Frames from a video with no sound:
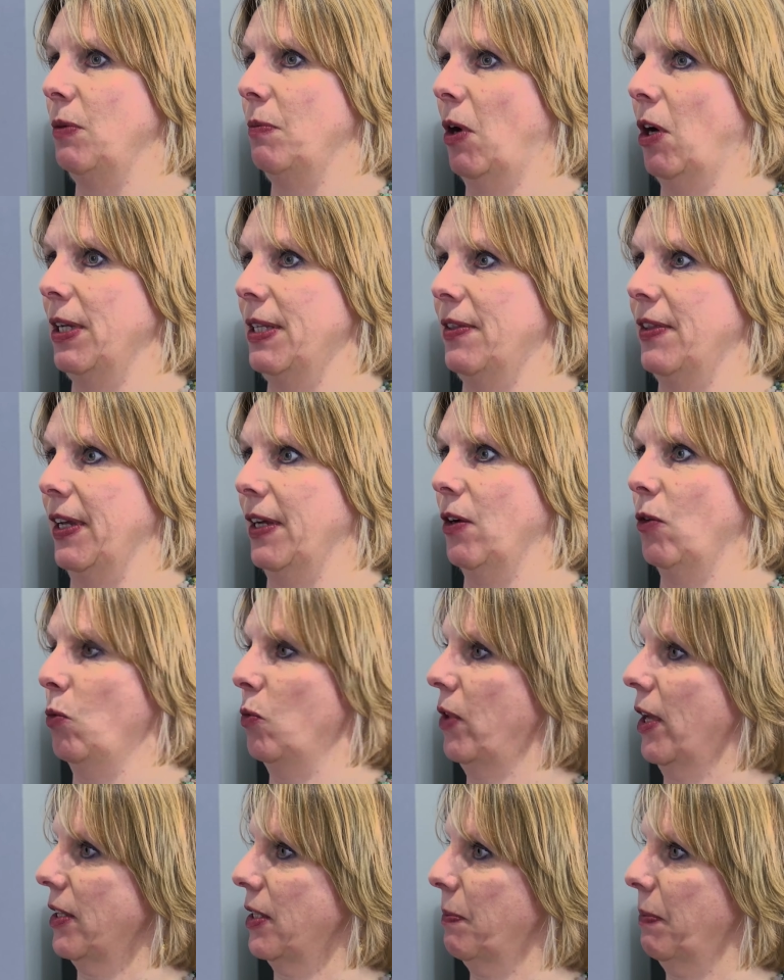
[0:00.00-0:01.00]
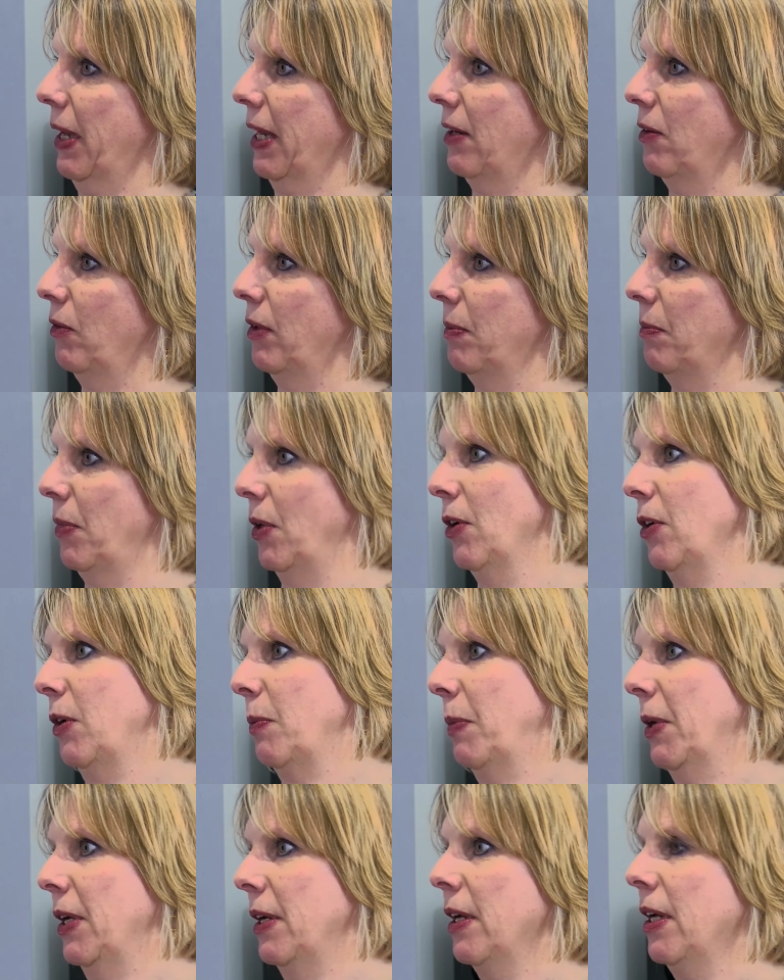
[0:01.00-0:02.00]
You might think, oh, that's a Penguin book,
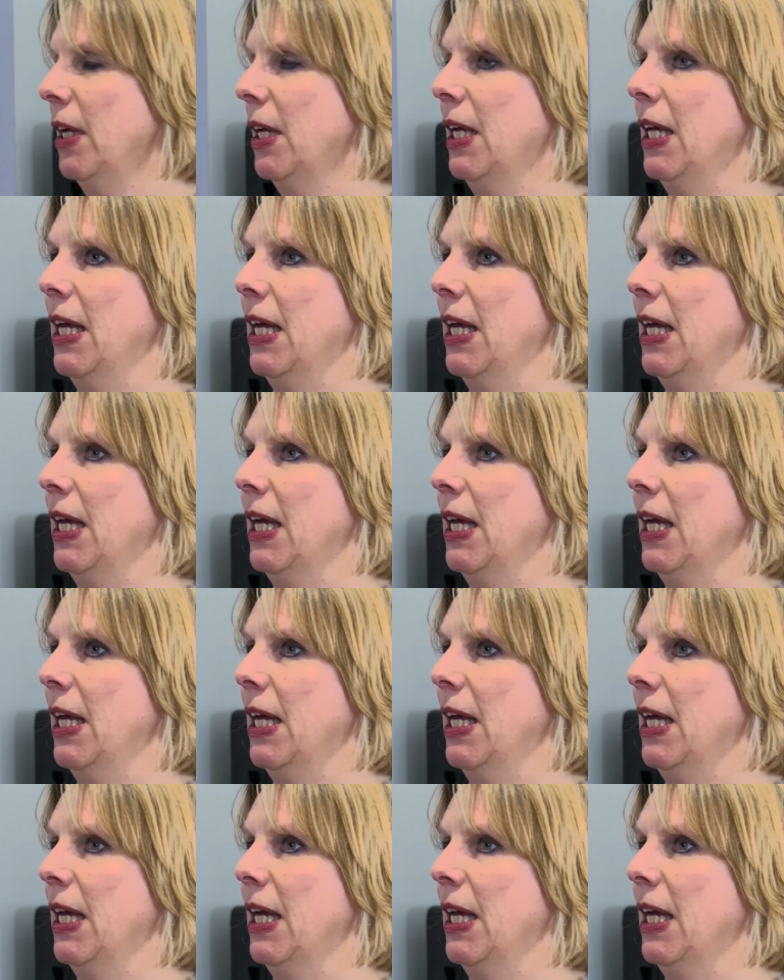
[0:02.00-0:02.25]
but